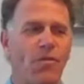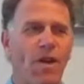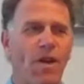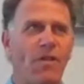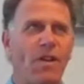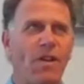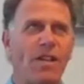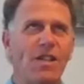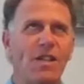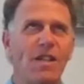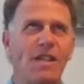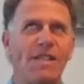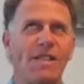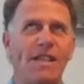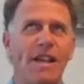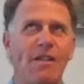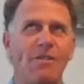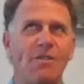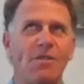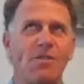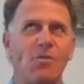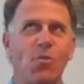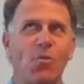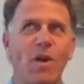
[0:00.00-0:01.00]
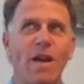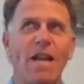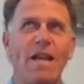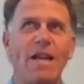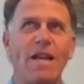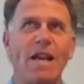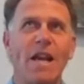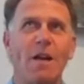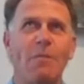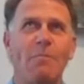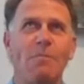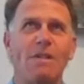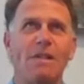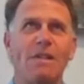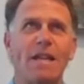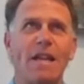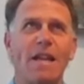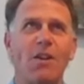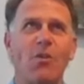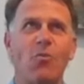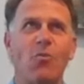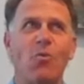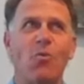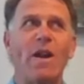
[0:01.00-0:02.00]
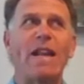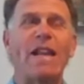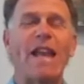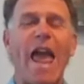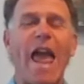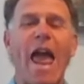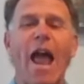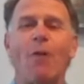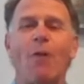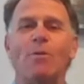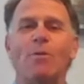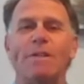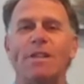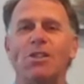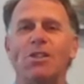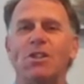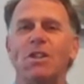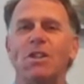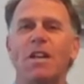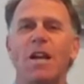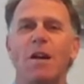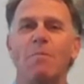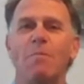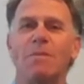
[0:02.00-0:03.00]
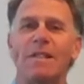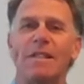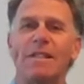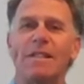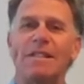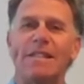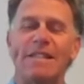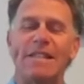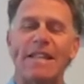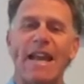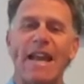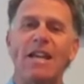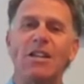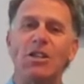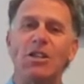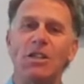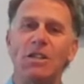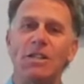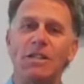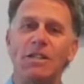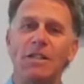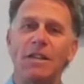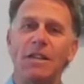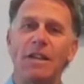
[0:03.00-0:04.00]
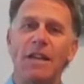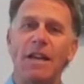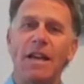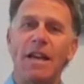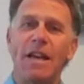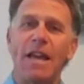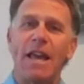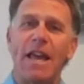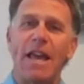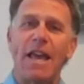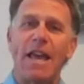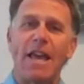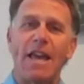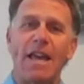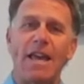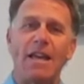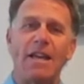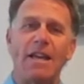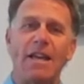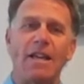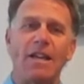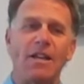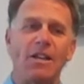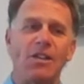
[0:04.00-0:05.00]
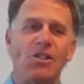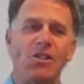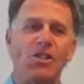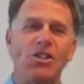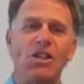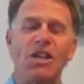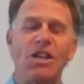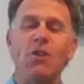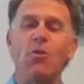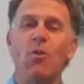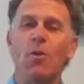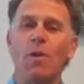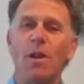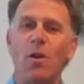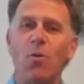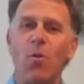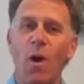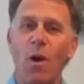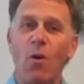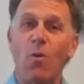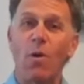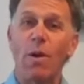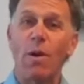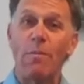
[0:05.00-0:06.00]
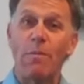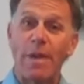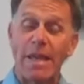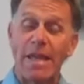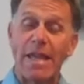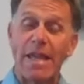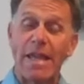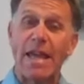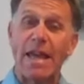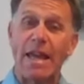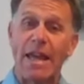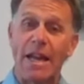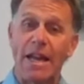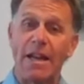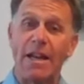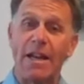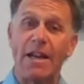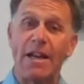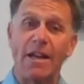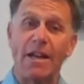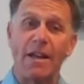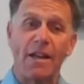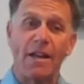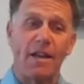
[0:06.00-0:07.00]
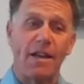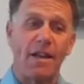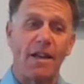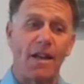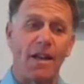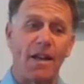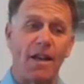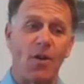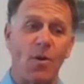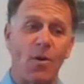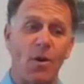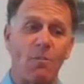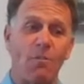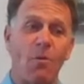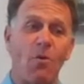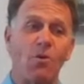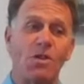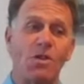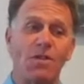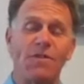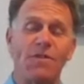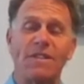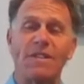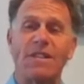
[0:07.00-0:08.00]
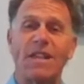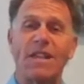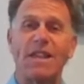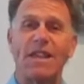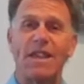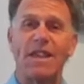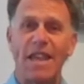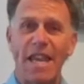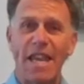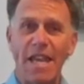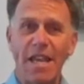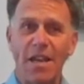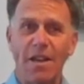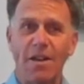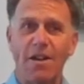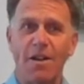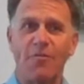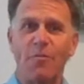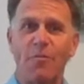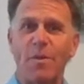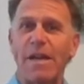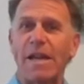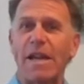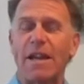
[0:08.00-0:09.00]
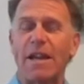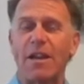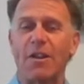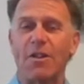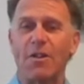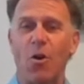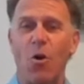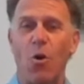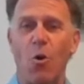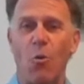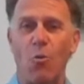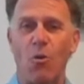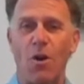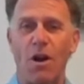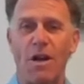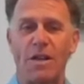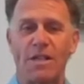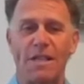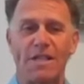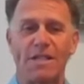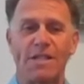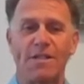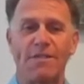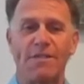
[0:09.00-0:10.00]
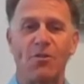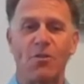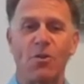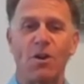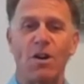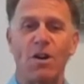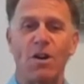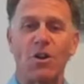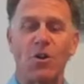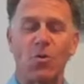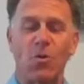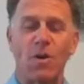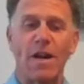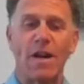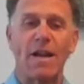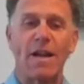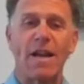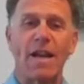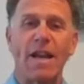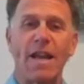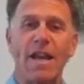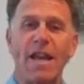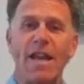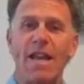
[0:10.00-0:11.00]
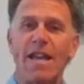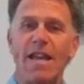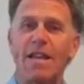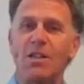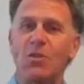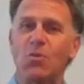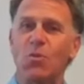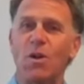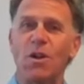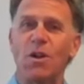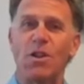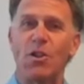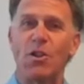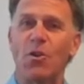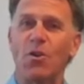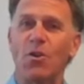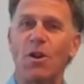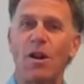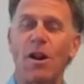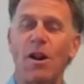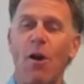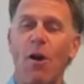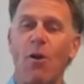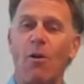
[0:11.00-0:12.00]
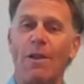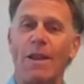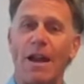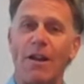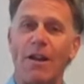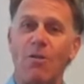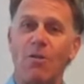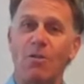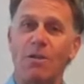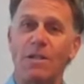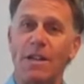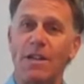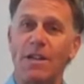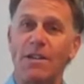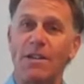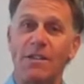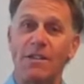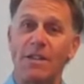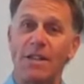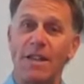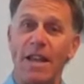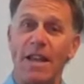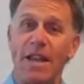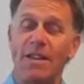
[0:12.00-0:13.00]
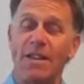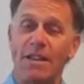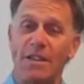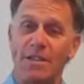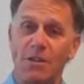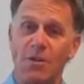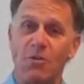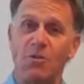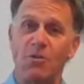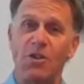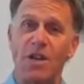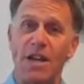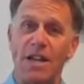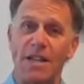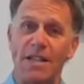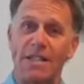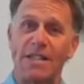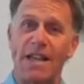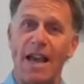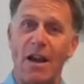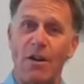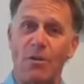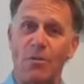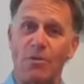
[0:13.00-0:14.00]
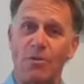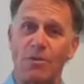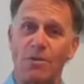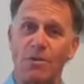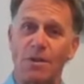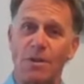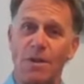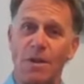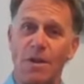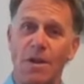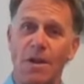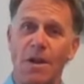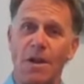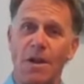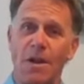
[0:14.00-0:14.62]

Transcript: Foundation in Sounds, reading acquisition comes in stages. And generally where we begin, where most of us think of beginning the whole process of learning to read, is with learning our letters and the associated sounds.